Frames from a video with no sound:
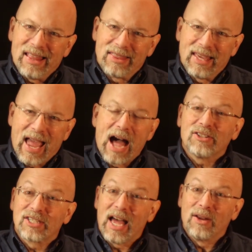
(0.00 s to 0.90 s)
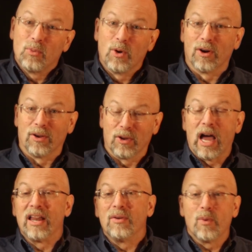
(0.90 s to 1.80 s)
the outside world,
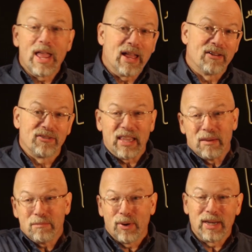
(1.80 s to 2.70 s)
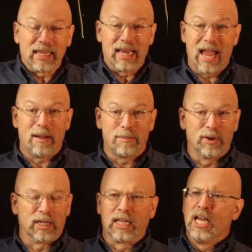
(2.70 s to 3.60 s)
a way of inputting and
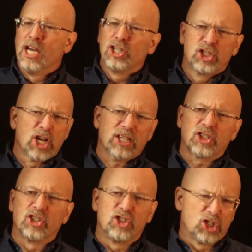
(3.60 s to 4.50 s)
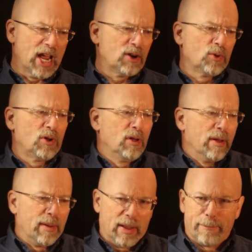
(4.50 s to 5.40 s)
outputting, just general
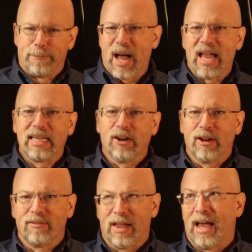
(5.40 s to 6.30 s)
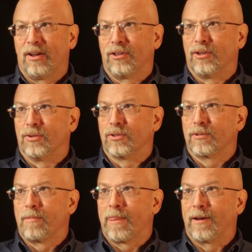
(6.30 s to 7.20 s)
binary
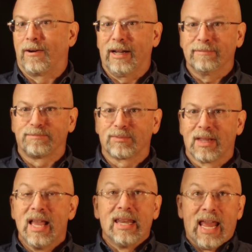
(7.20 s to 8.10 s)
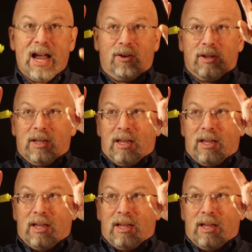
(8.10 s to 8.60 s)
values. All right? Now,